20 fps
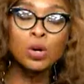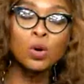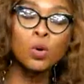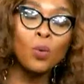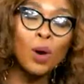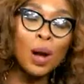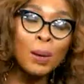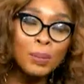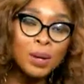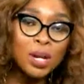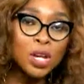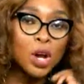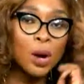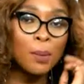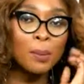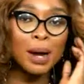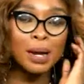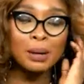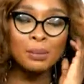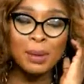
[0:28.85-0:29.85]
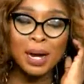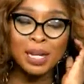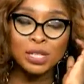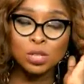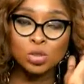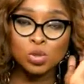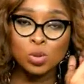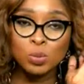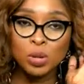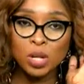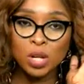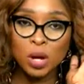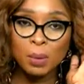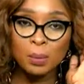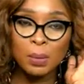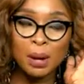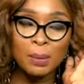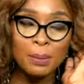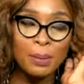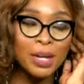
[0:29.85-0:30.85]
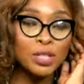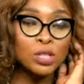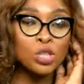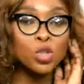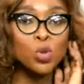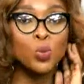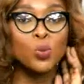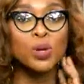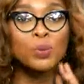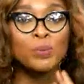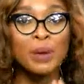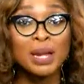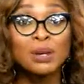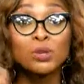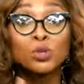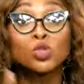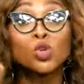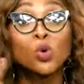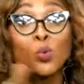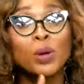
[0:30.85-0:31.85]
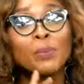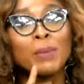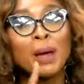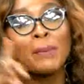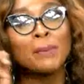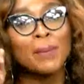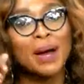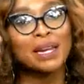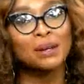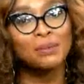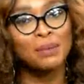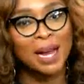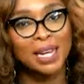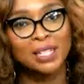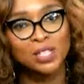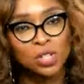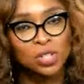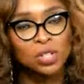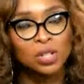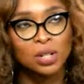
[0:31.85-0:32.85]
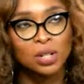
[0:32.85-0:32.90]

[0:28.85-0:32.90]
one million man match, two million man match, two women, two women man match,